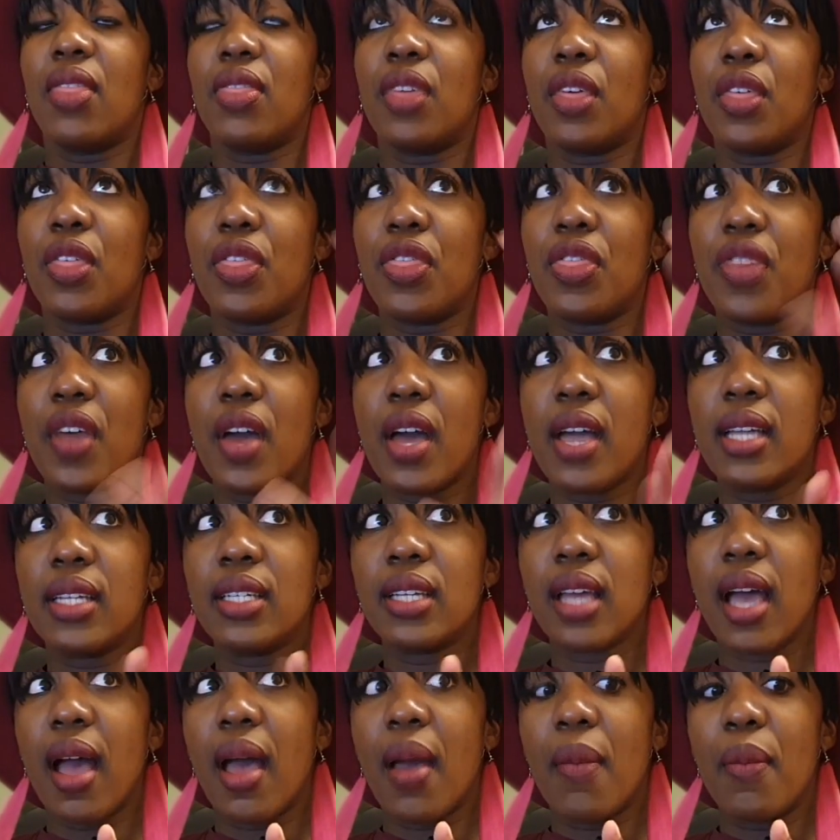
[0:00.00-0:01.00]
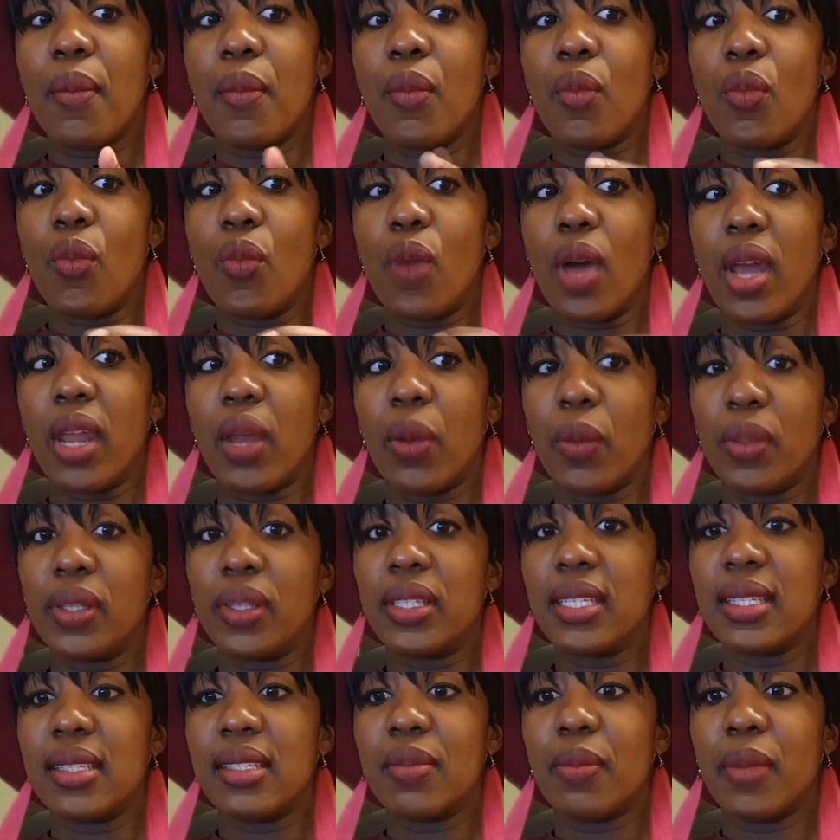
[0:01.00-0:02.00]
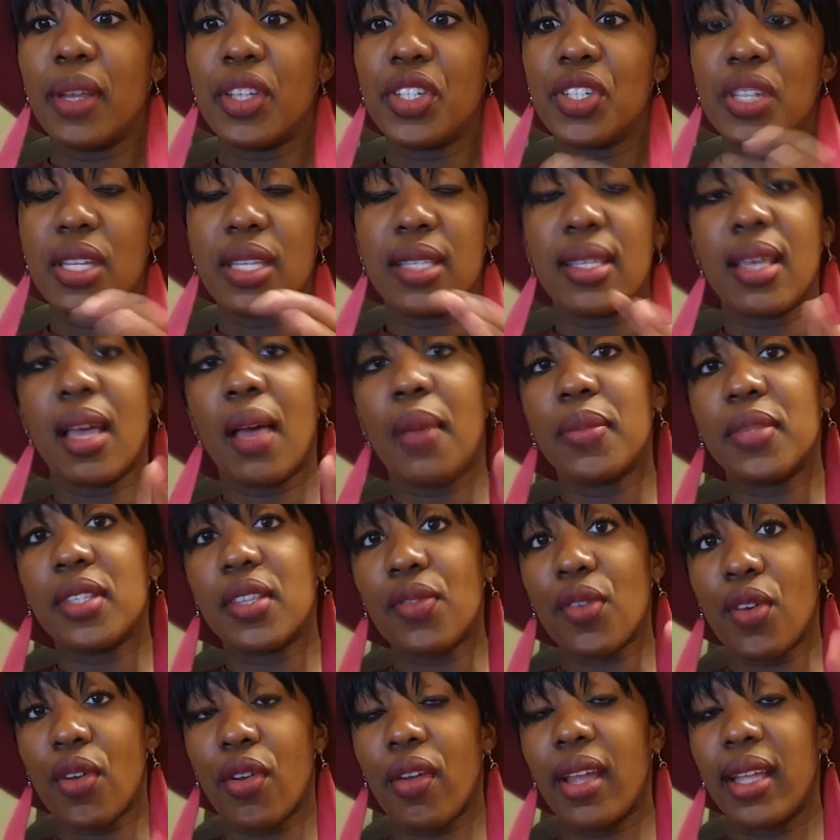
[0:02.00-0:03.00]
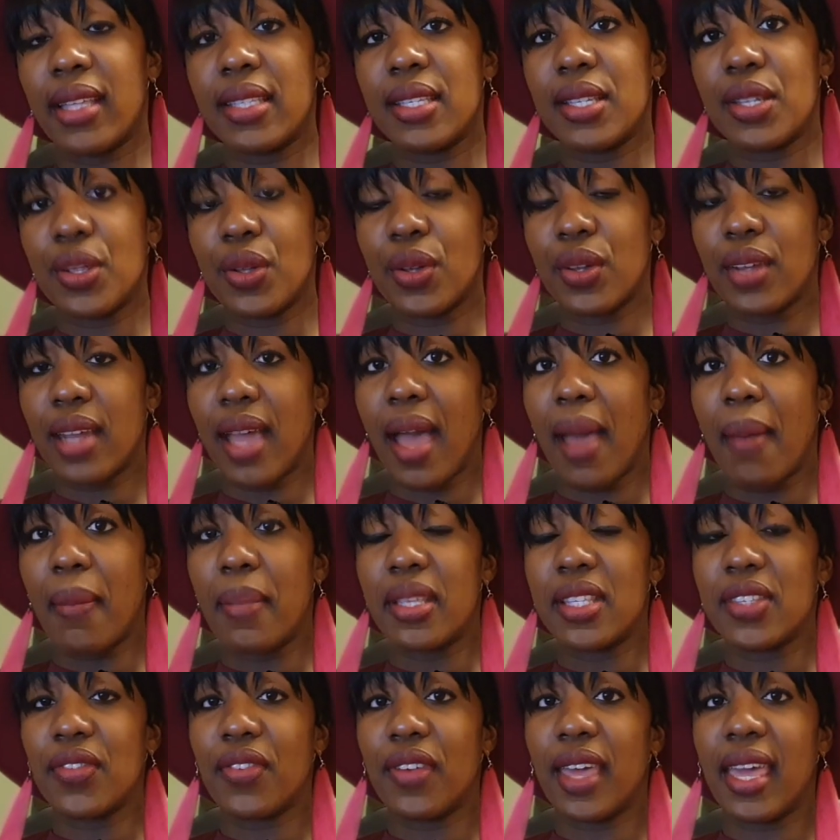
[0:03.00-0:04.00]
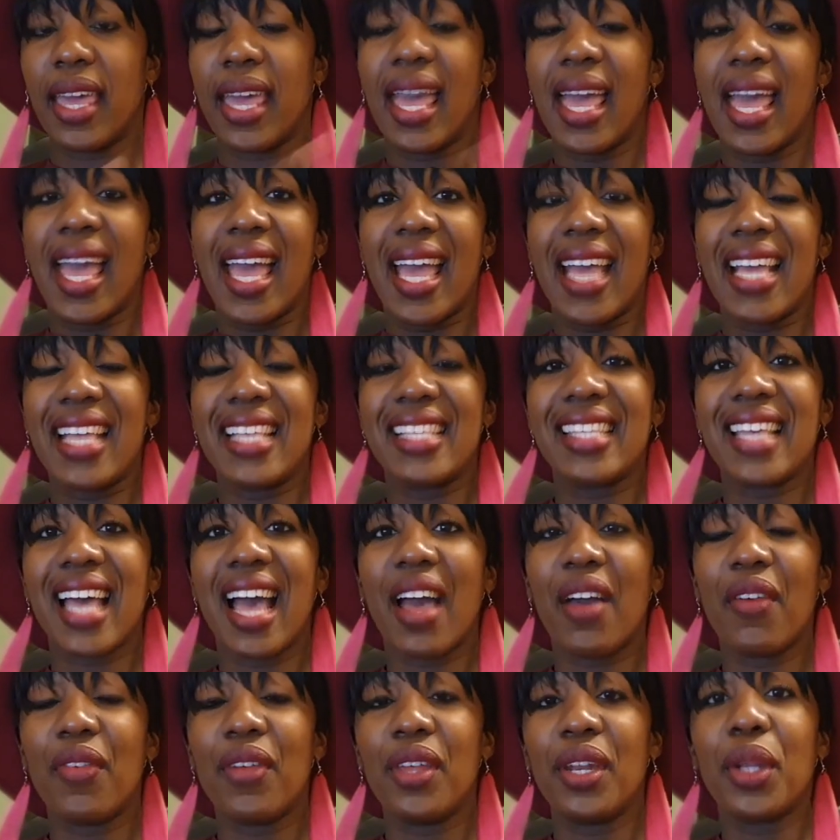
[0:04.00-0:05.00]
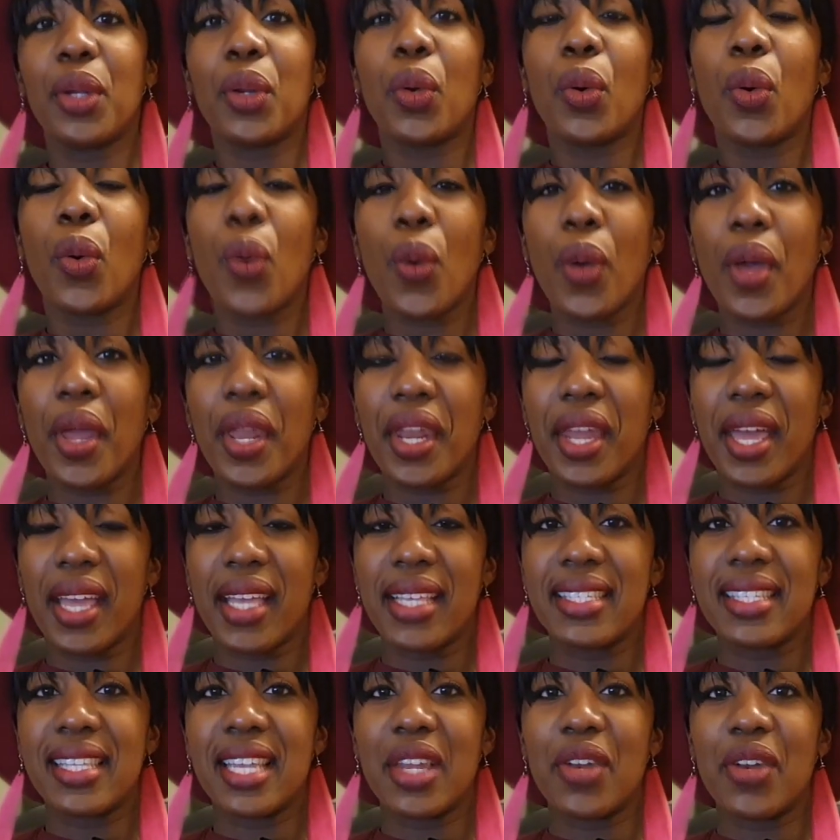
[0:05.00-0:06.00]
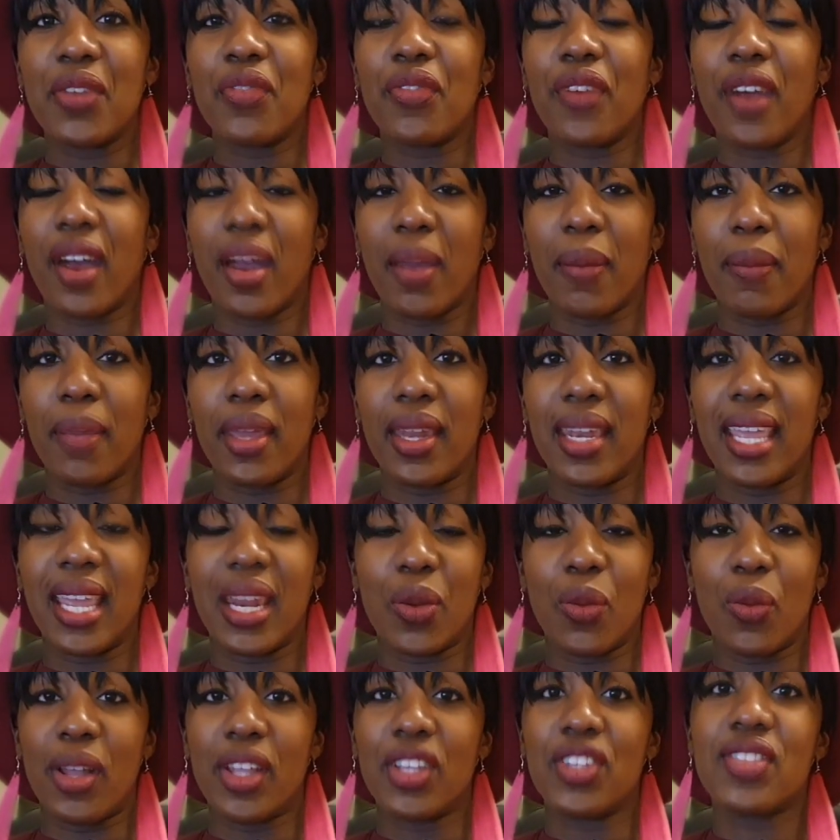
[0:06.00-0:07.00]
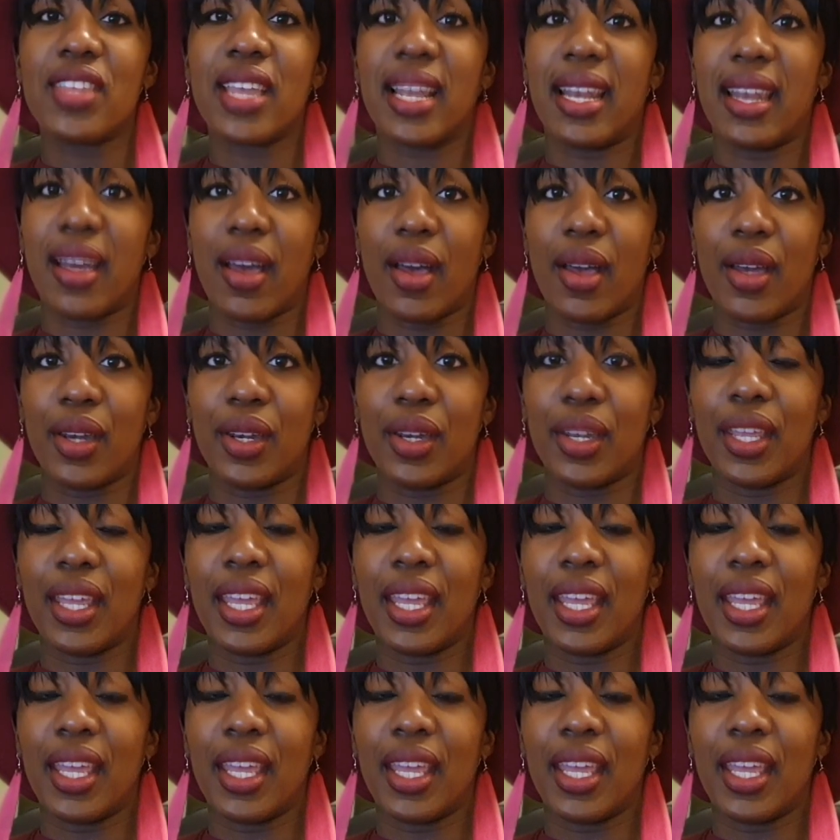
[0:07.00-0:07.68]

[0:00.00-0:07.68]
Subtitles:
The third one I wanted to mention in terms of creating a good atmosphere is having an organized environment in which they learn.